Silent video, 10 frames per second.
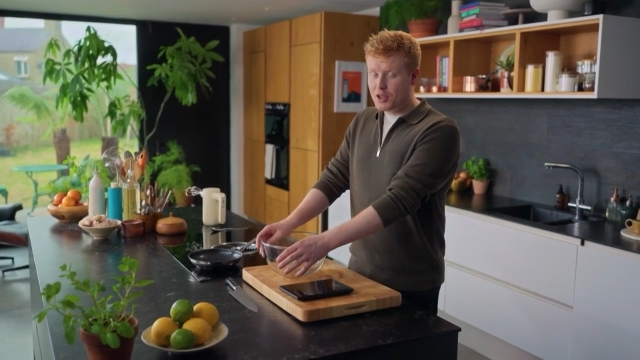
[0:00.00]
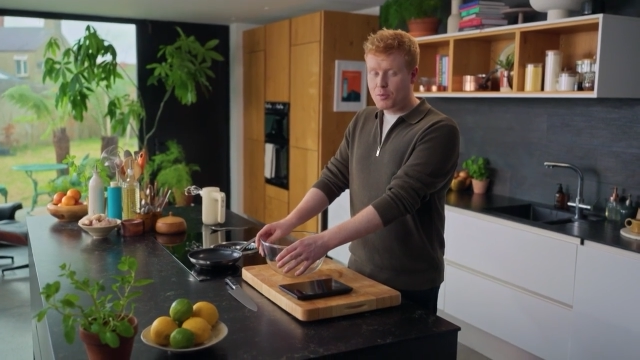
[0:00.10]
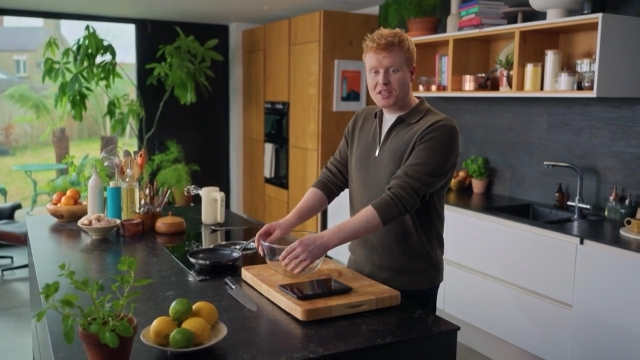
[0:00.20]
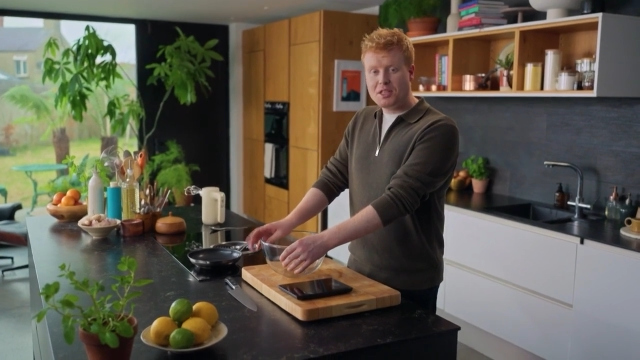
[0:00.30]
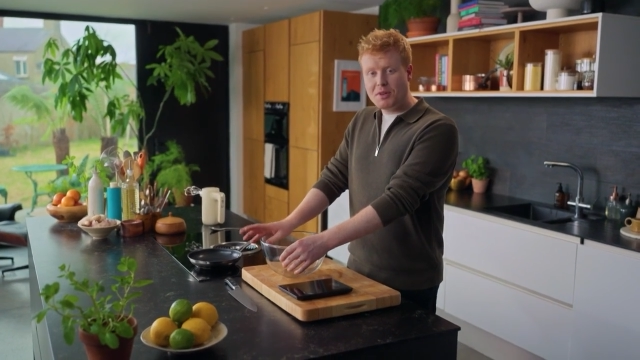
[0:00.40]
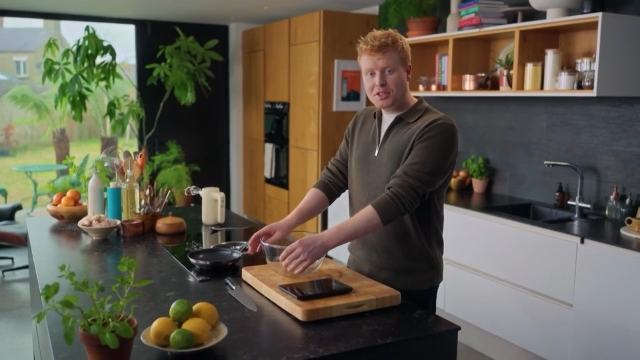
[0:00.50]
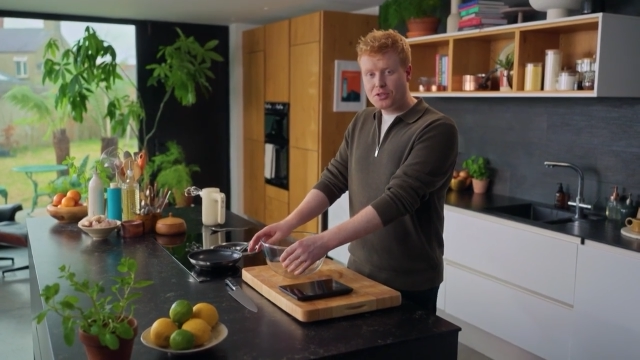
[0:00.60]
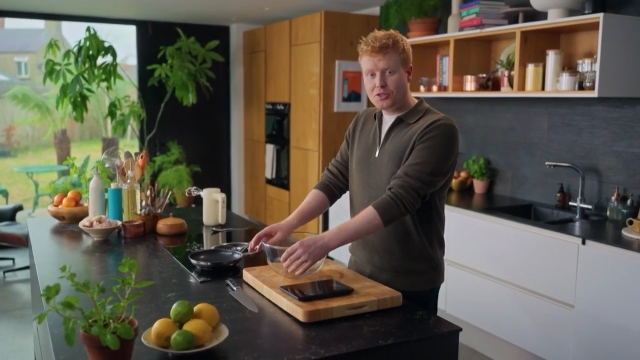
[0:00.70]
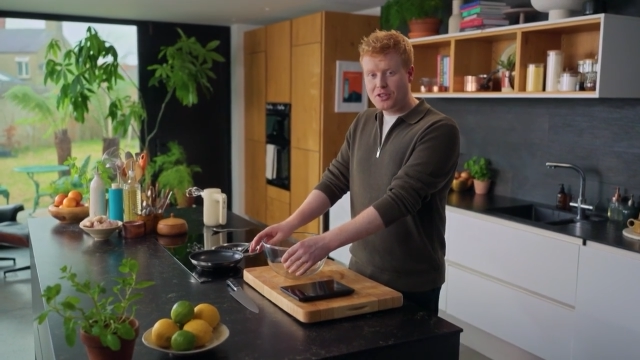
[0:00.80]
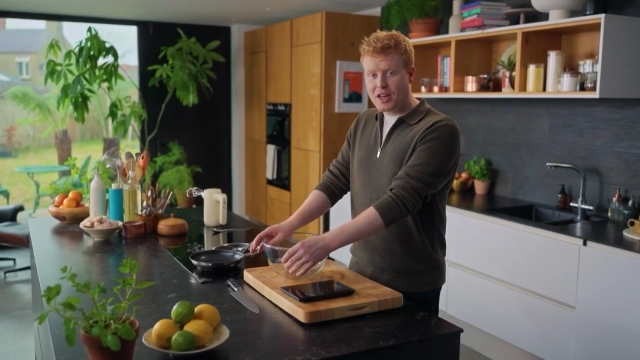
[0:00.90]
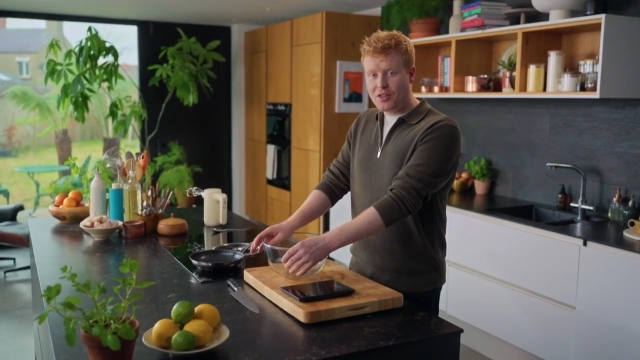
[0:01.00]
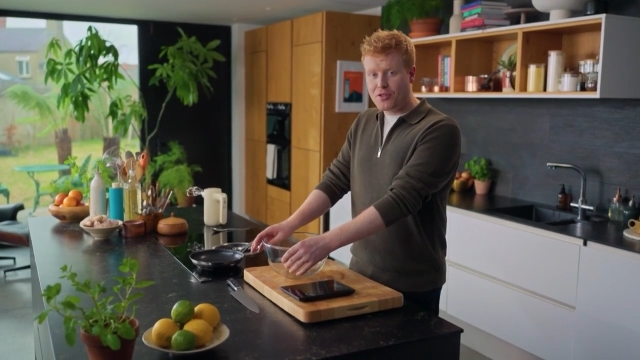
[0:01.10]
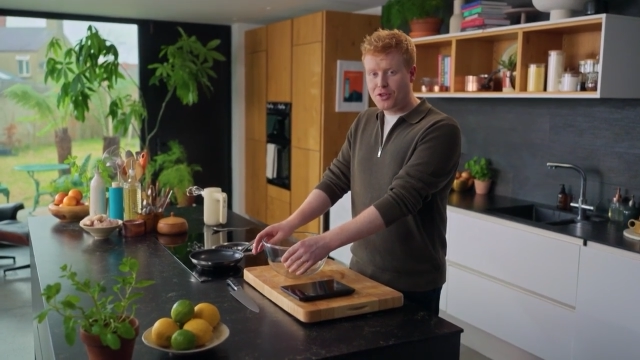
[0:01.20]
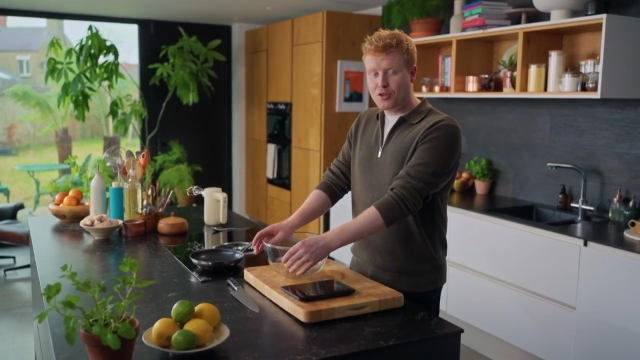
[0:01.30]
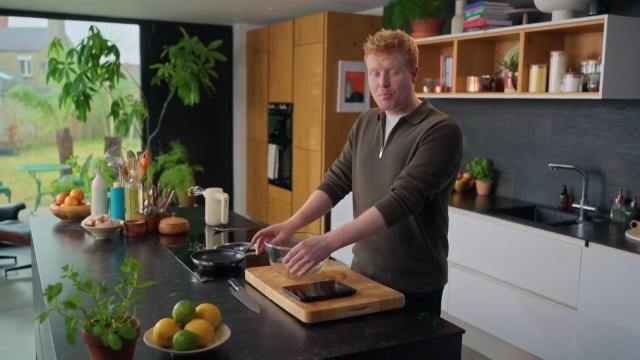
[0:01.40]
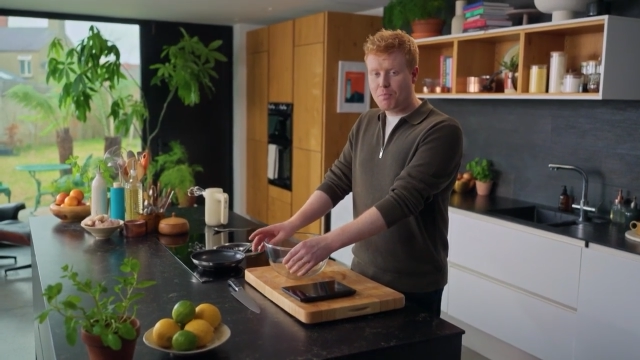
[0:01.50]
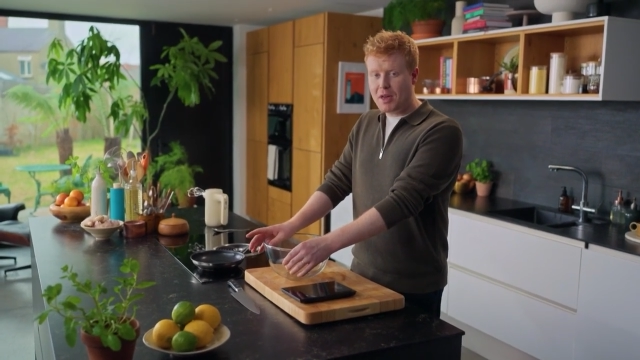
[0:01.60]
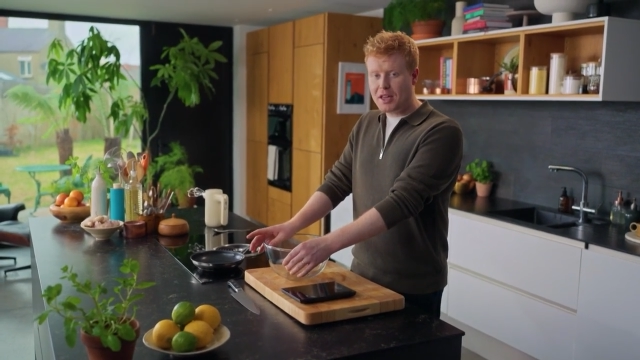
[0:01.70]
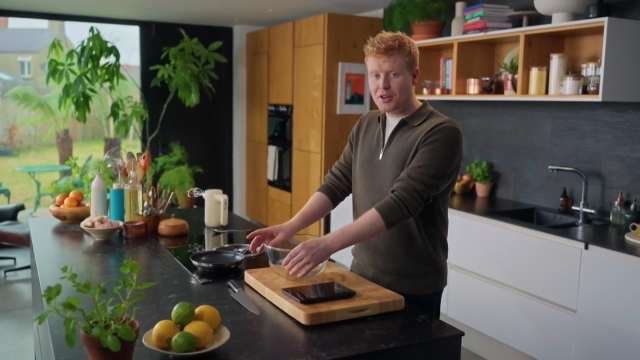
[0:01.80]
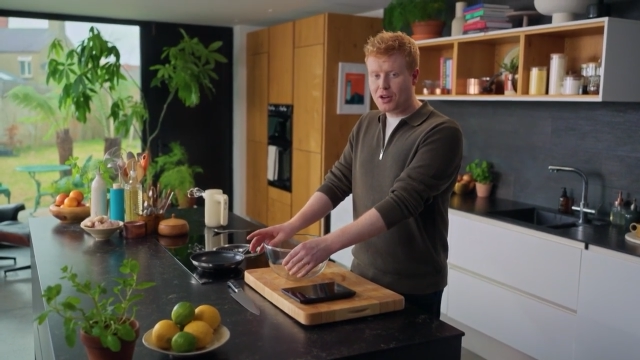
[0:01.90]
You basically mix it all together and you can
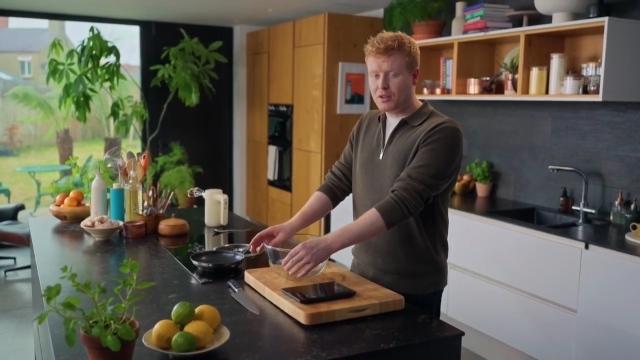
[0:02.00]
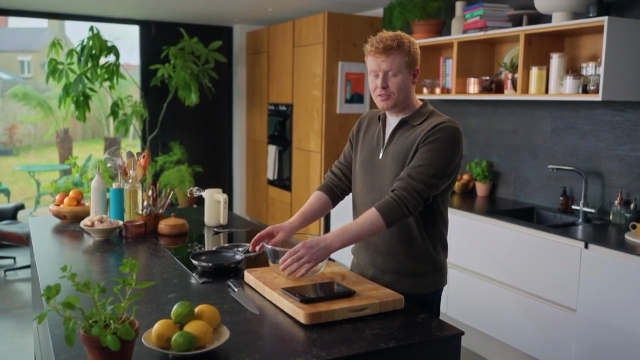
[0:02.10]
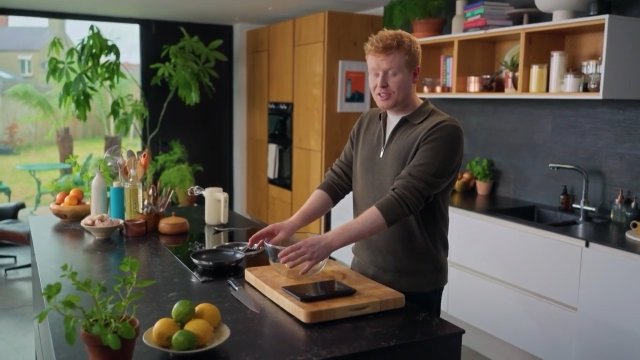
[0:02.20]
bake it off.